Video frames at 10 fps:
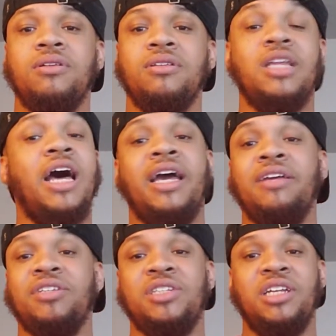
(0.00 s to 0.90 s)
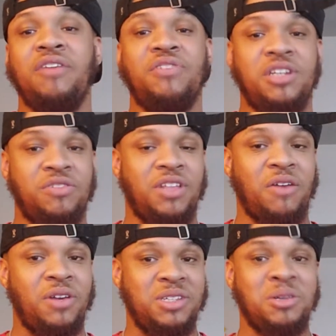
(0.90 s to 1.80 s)
Nah, it ain't just for that
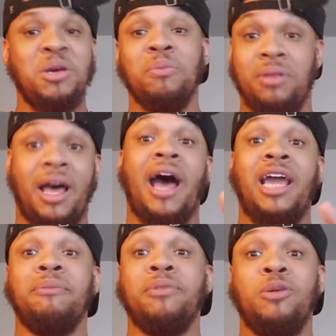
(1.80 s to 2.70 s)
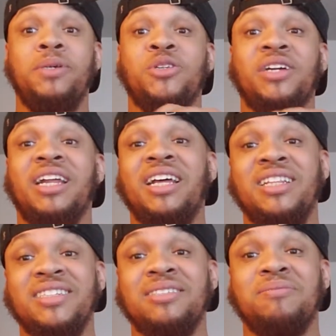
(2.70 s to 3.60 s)
reason. But I am gonna be drinking out of
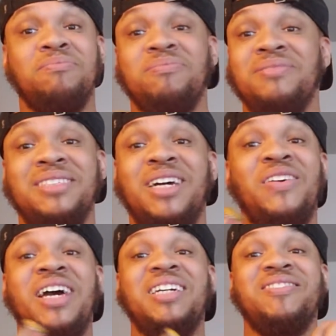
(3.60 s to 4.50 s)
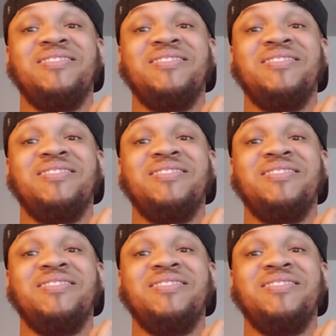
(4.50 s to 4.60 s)
this. Don't hate.